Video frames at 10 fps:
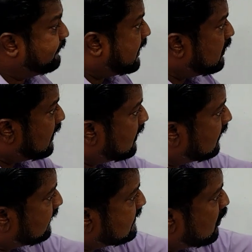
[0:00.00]
Now,
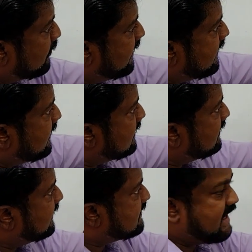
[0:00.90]
Earth is orbiting
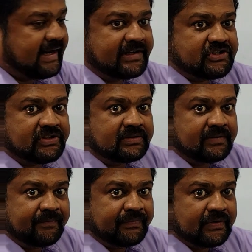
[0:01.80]
in this direction.